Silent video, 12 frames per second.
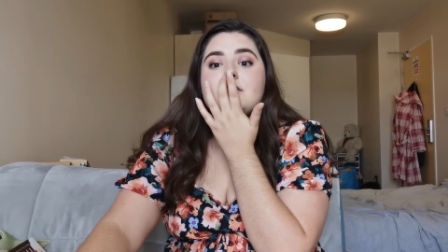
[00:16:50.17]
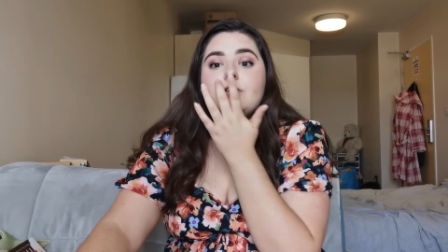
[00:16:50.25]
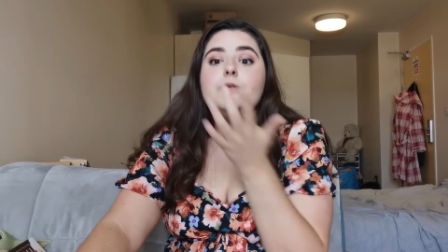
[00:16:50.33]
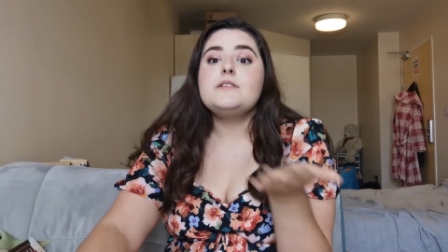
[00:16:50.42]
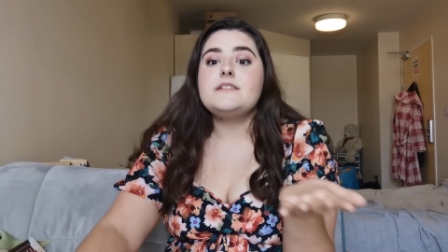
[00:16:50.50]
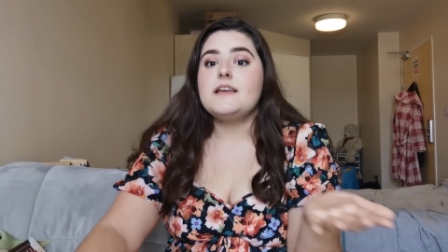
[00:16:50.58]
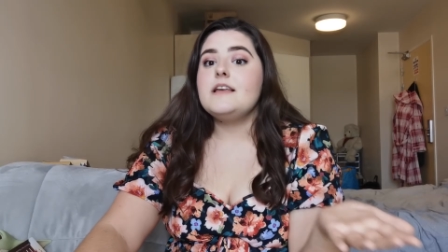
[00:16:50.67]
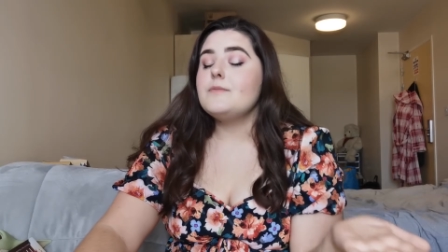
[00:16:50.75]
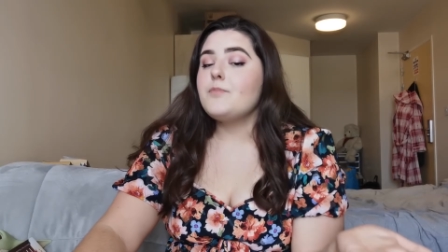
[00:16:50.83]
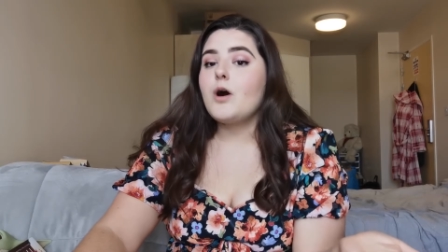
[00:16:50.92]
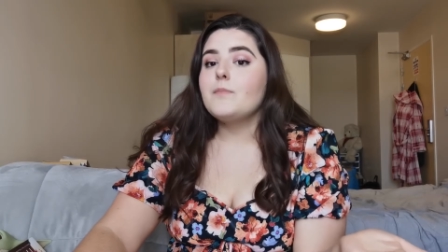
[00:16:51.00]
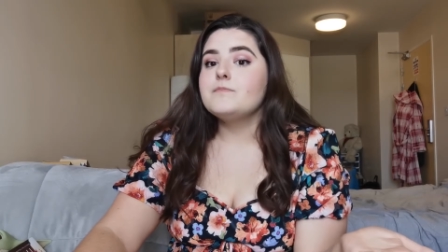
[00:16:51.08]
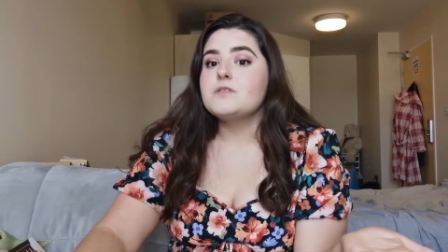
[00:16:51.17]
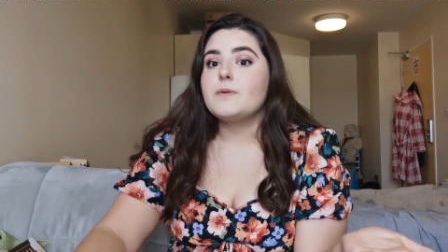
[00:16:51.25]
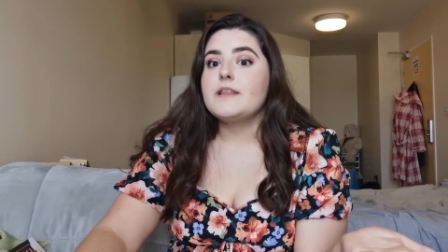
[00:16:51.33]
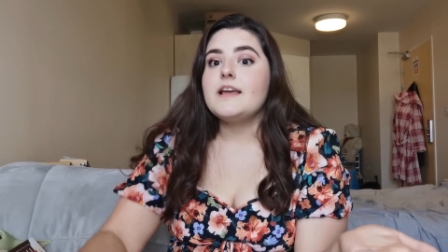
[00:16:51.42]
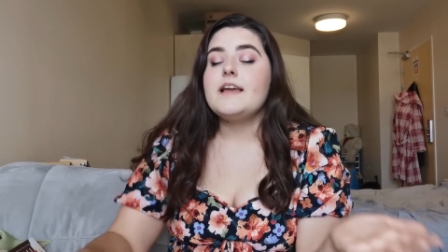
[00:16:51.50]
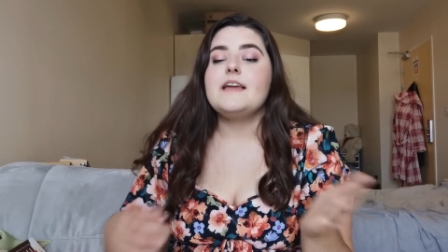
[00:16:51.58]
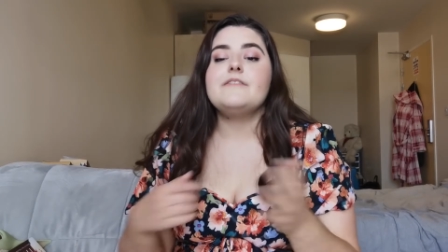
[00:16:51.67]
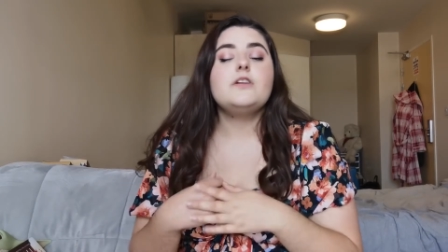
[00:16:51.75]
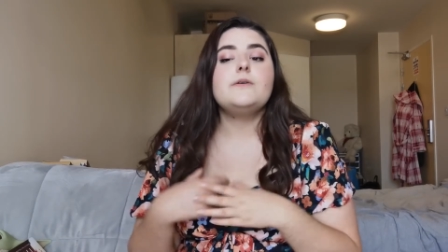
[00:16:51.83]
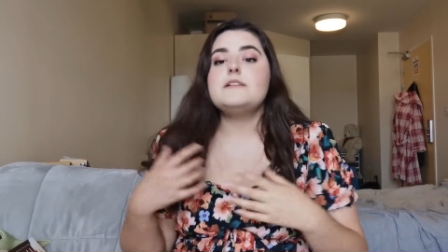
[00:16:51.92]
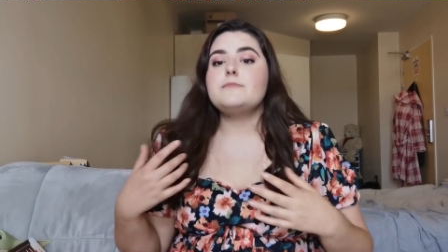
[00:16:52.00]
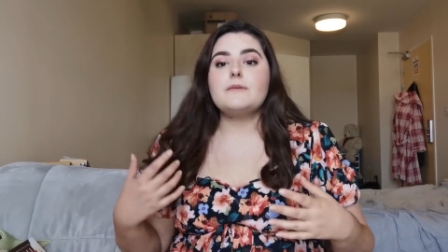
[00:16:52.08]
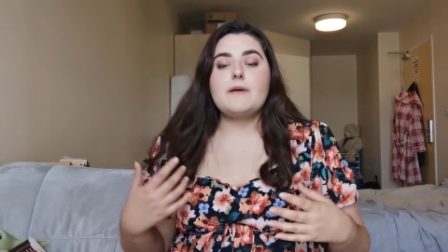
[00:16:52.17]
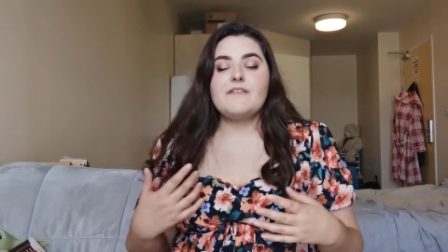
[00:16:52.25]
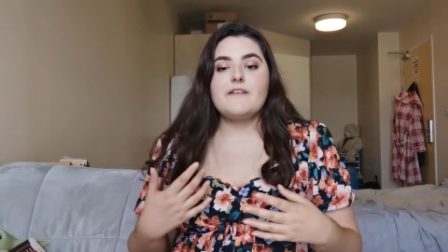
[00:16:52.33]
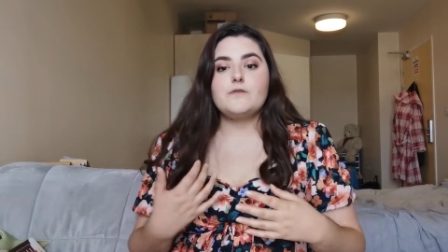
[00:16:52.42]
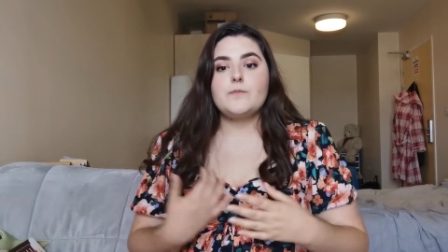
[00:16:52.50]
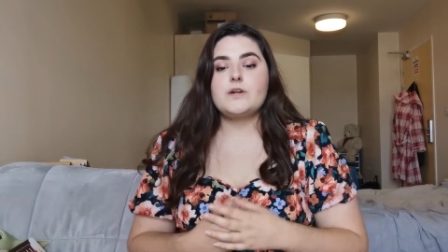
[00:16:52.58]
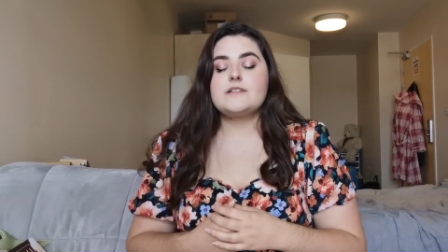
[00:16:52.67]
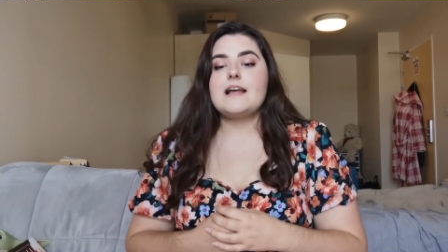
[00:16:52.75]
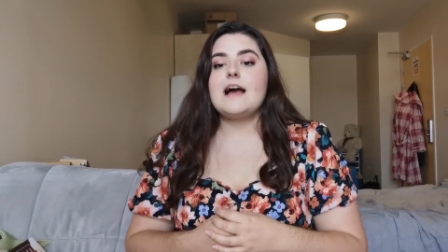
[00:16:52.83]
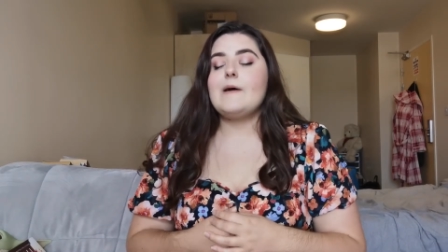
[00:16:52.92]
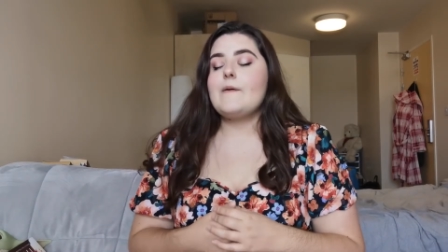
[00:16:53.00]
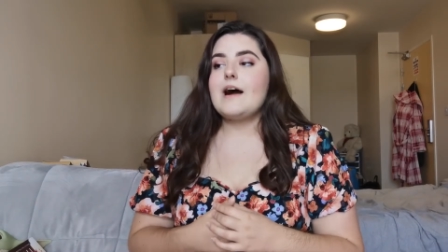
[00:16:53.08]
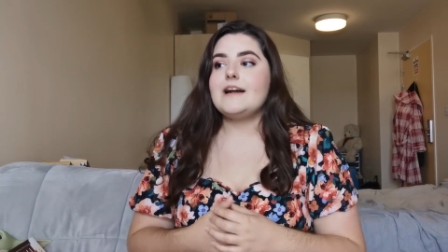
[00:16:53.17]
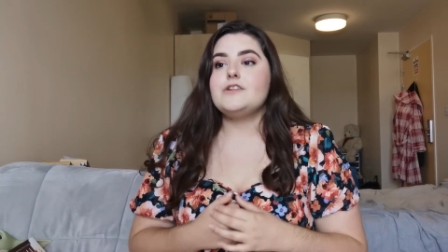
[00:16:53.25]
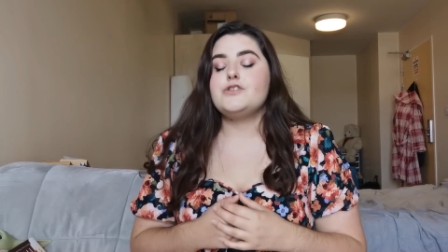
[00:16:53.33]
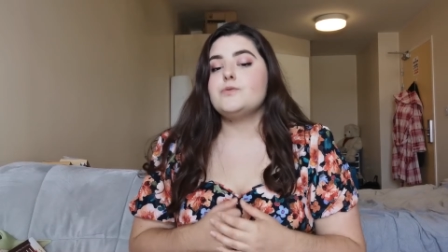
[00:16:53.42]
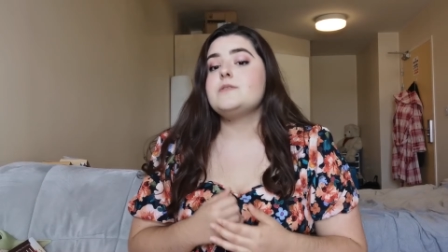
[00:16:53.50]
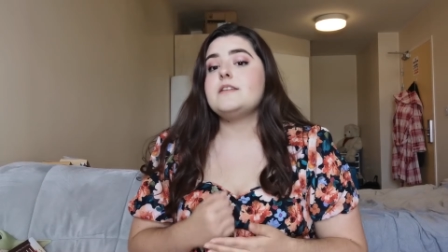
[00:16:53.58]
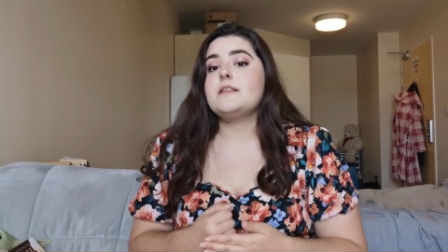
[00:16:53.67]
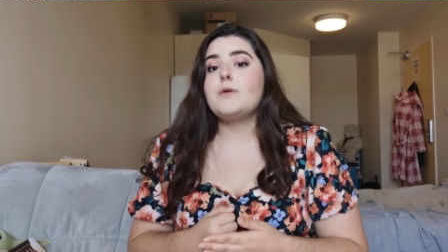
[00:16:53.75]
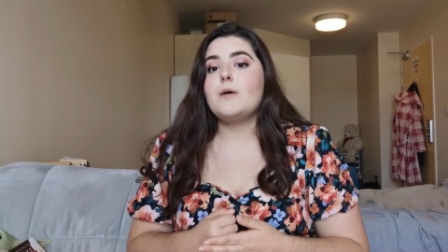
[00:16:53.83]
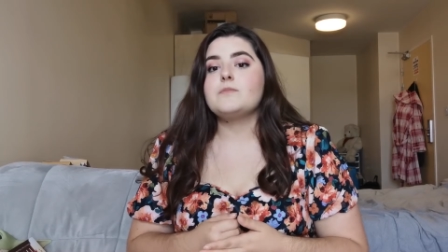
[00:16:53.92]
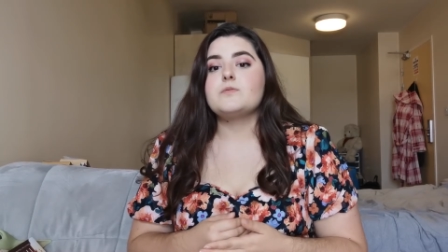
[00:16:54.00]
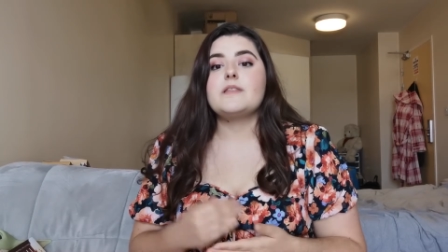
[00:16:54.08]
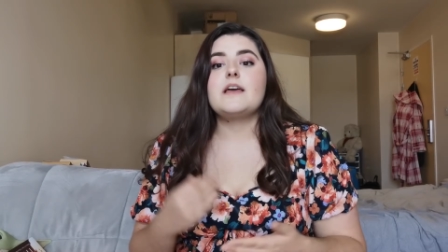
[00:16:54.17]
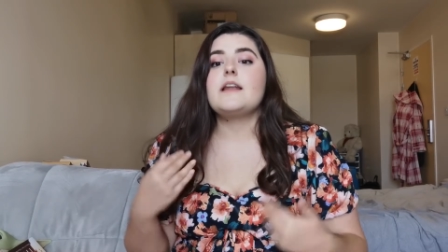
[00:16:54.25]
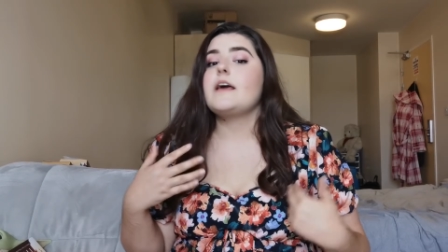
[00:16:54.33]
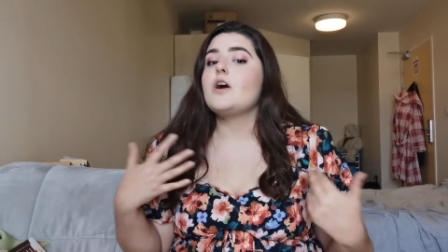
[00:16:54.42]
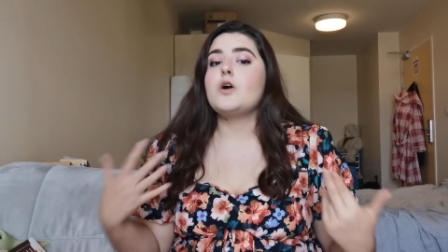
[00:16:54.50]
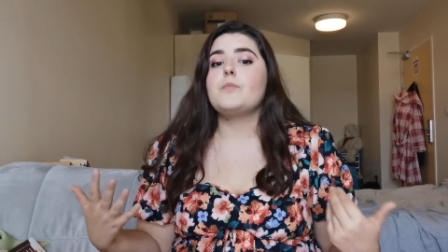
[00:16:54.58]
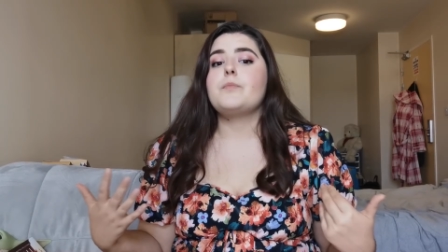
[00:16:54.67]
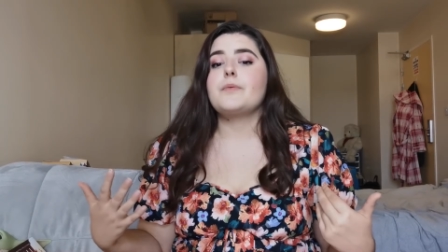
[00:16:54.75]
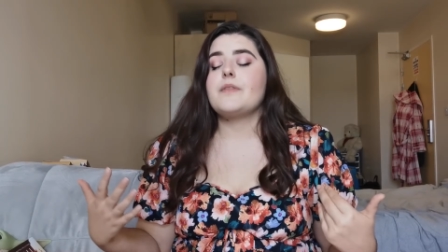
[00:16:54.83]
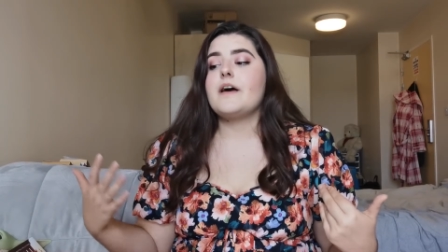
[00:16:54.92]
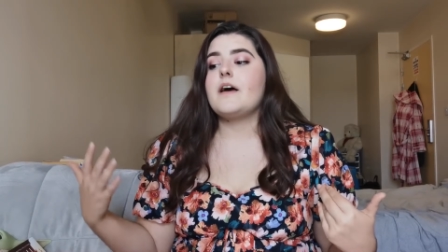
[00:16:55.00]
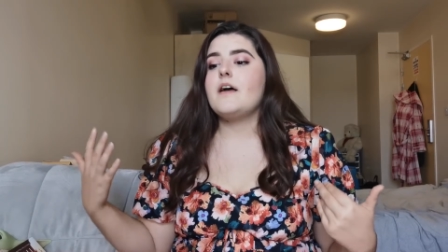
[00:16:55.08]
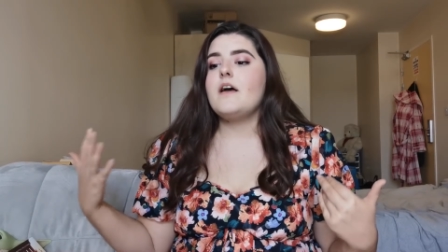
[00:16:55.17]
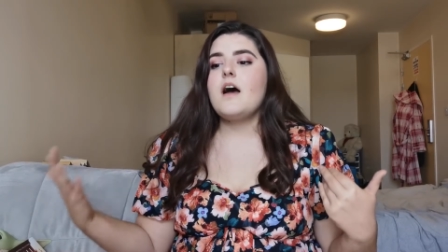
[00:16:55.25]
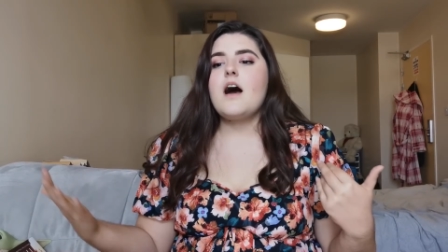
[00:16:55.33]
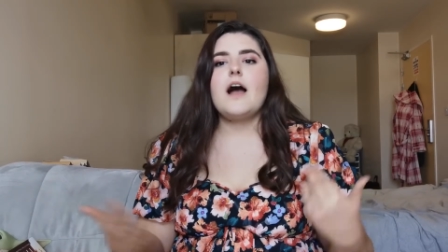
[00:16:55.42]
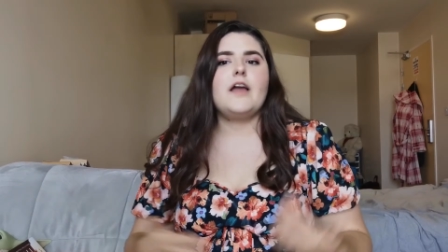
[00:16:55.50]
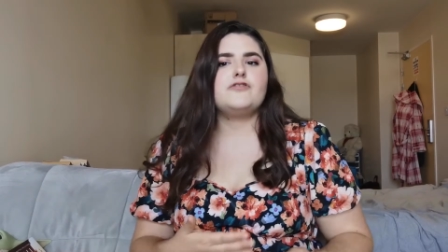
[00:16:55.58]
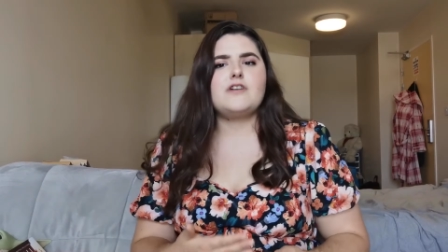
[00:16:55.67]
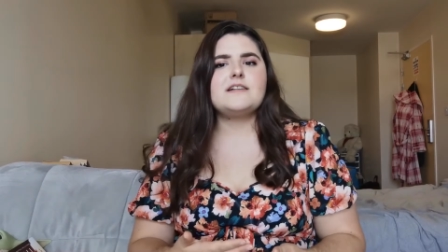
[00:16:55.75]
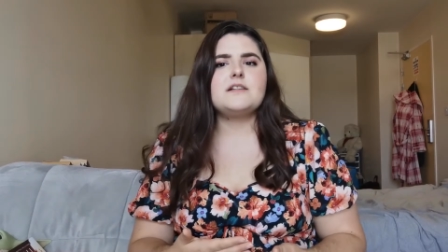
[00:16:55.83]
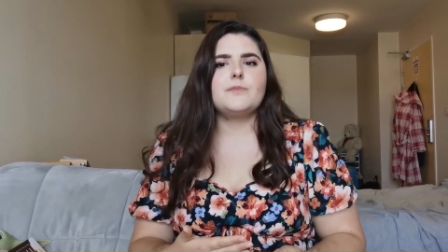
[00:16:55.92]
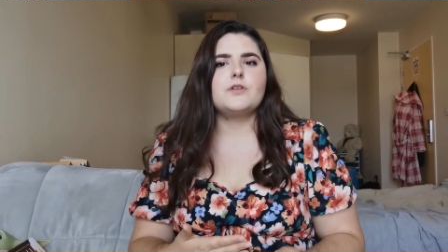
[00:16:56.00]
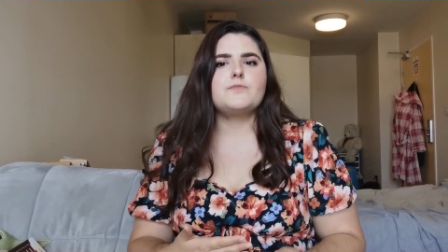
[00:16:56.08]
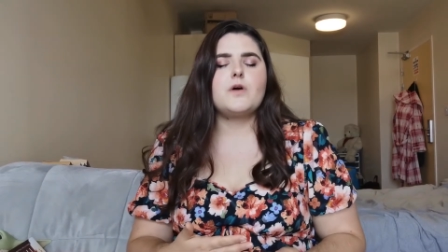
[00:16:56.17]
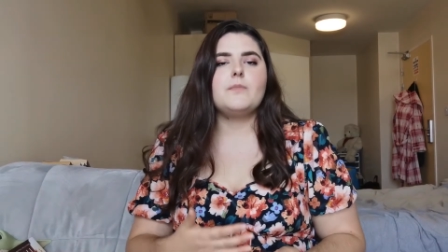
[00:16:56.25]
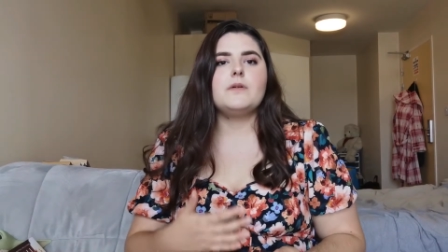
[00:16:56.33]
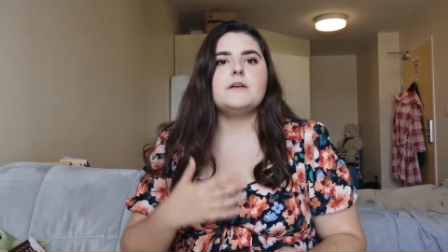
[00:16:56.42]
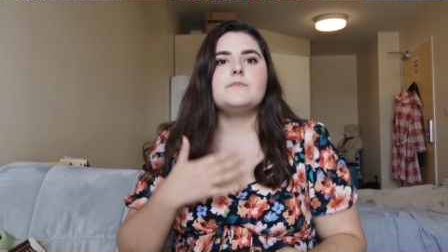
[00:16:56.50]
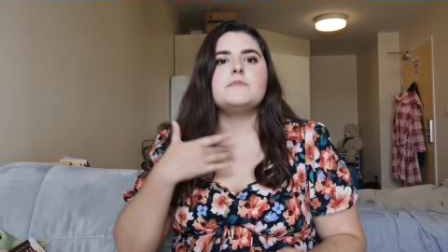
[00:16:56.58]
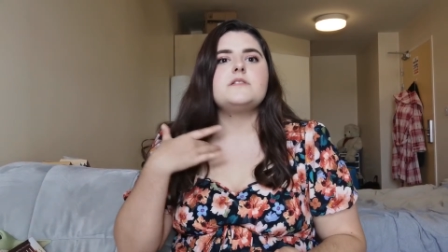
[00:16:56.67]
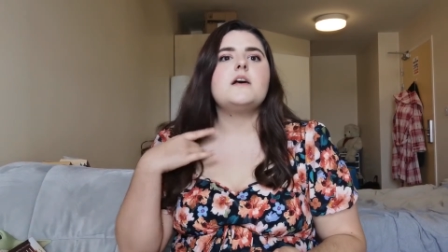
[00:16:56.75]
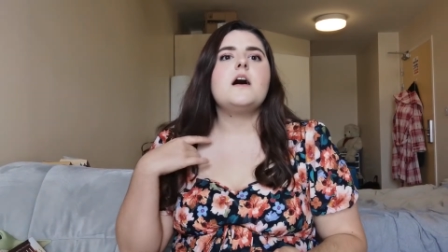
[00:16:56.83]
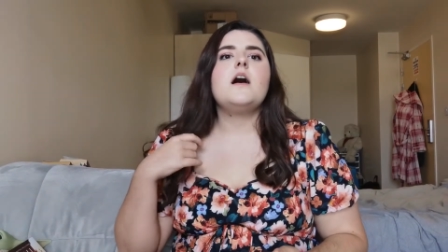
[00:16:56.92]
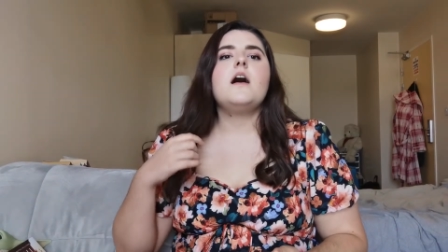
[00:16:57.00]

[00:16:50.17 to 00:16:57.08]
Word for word: do see the problems with it, even though it is one of my favorite books now. I do see the problems with it, and I hope that I address some of those problems.